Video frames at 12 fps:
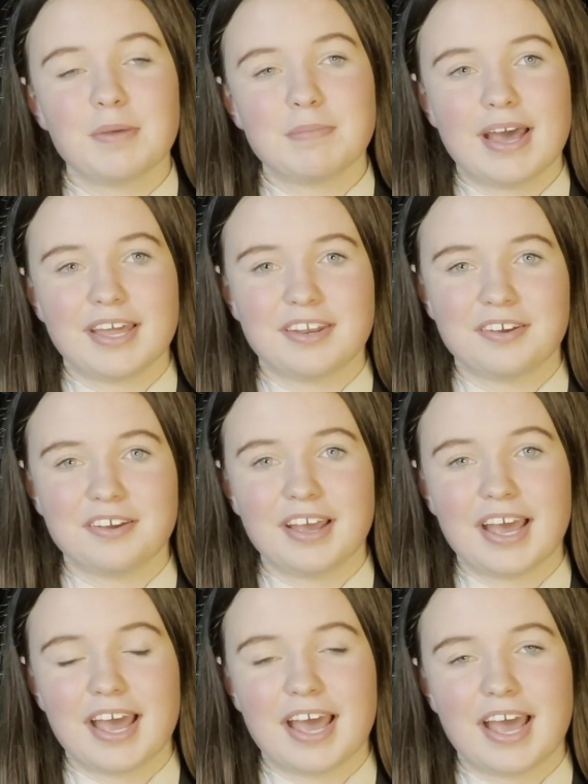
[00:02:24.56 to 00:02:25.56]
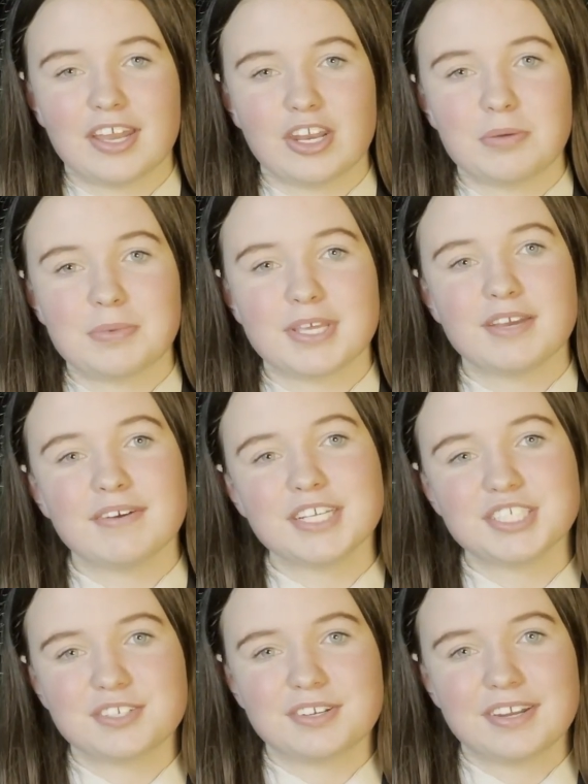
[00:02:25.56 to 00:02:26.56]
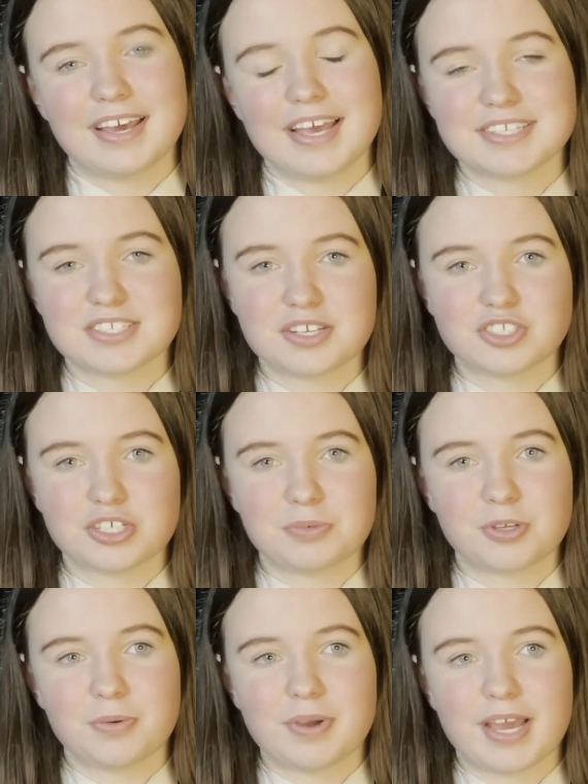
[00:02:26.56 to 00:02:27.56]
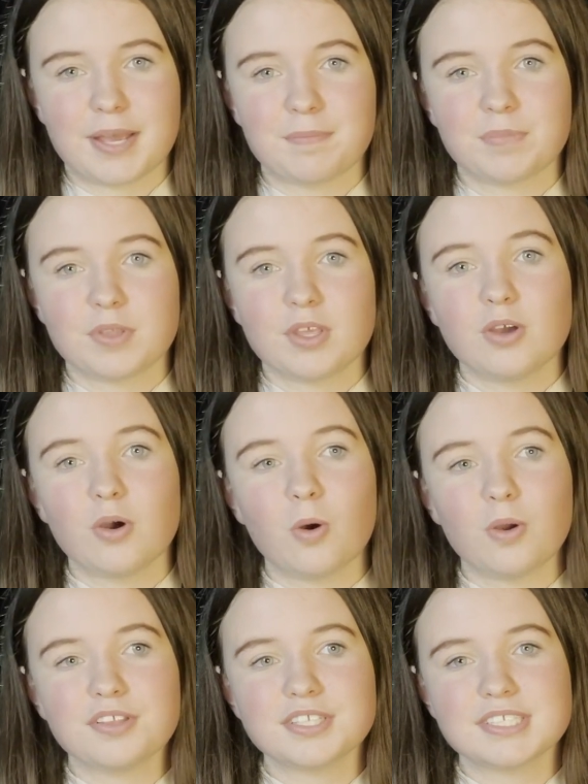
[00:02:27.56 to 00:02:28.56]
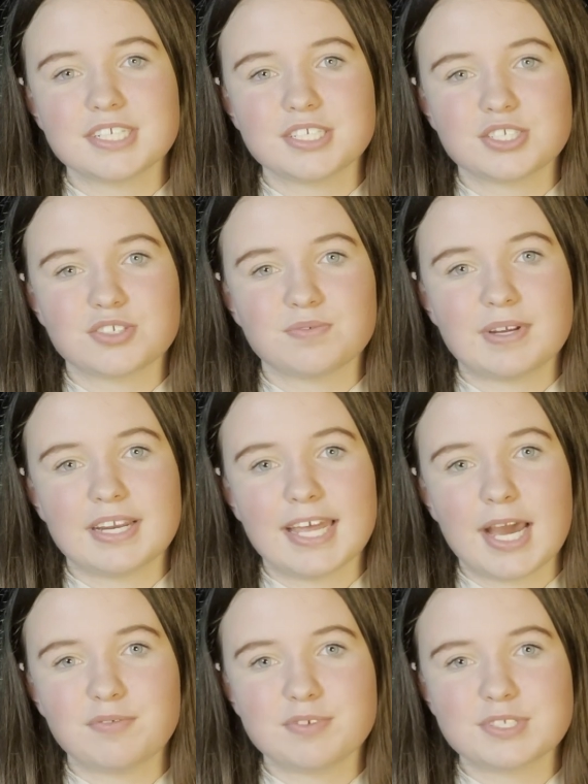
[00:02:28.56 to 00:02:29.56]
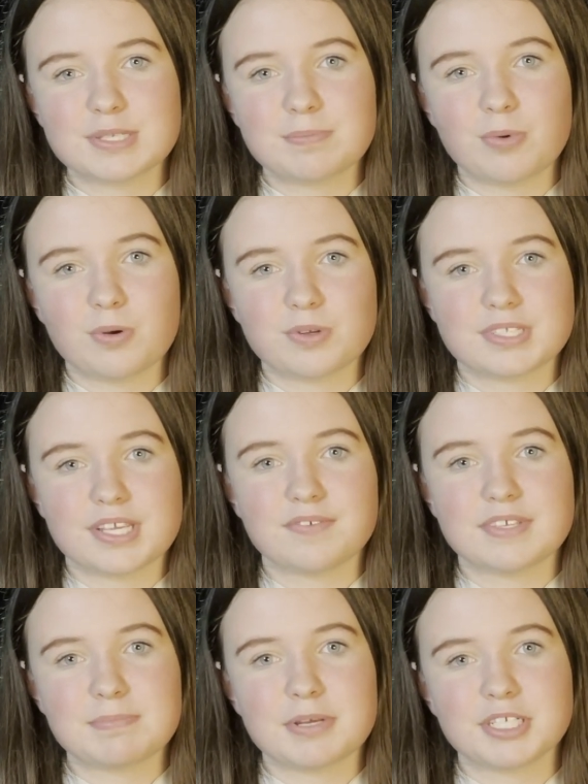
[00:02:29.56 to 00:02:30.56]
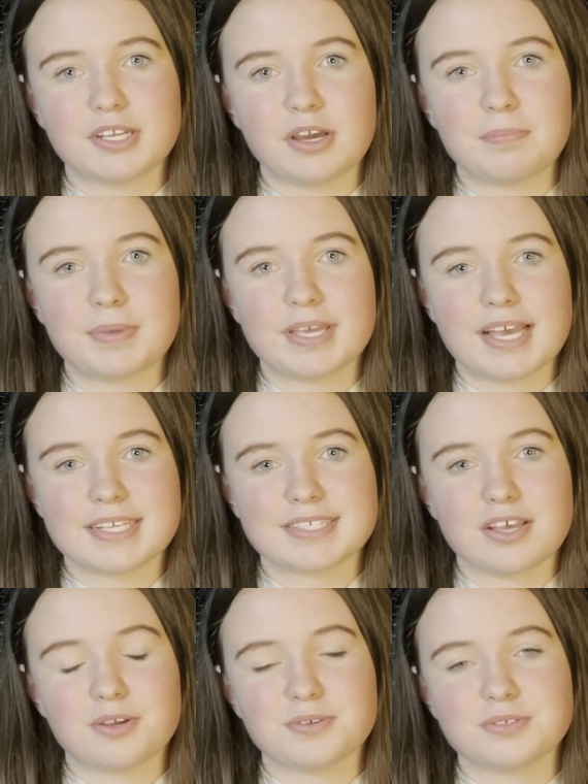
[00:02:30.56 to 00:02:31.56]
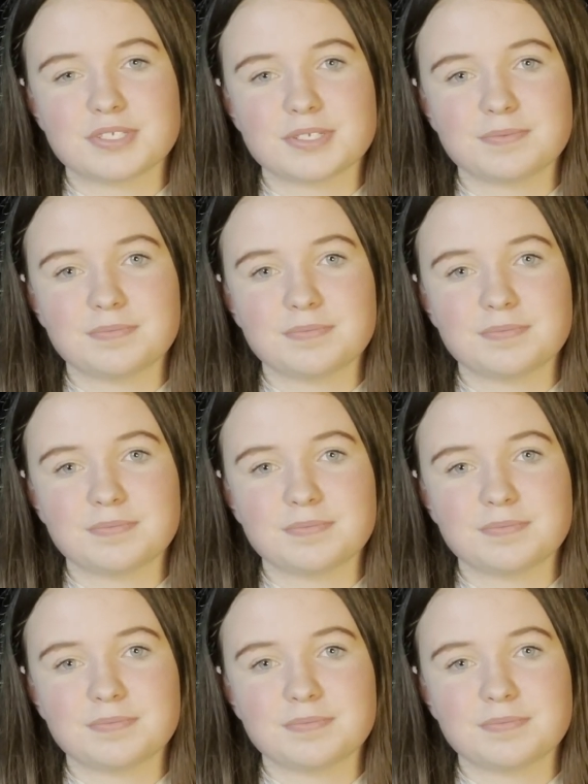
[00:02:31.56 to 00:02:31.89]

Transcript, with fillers: I'm Hannah, and I'm a Year 8 student at SRWA. All the teachers are really helpful and supportive, especially our PSOs.